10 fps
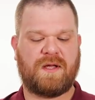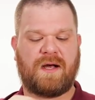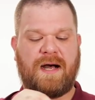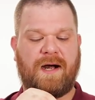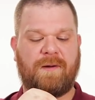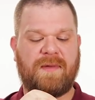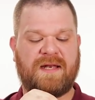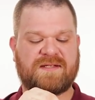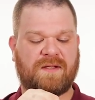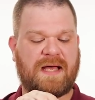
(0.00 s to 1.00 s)
Um,
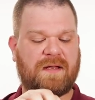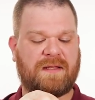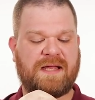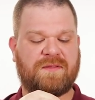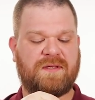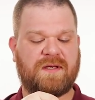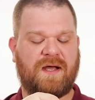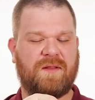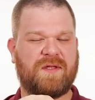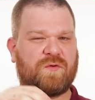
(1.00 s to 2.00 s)
and it's a lot like the,
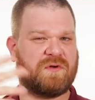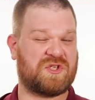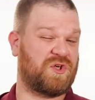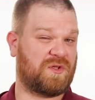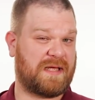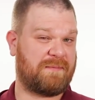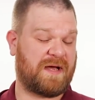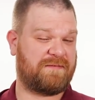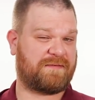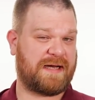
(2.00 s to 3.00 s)
uh, the original Light
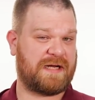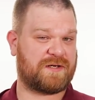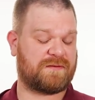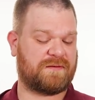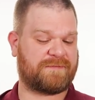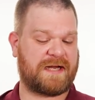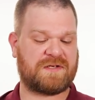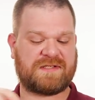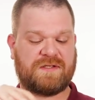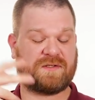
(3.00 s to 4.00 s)
My Fire fire
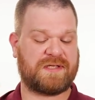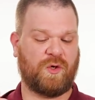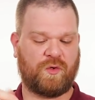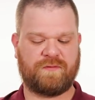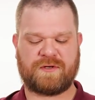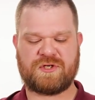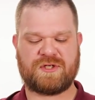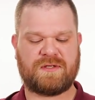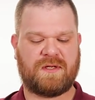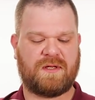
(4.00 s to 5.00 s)
steels, the old version,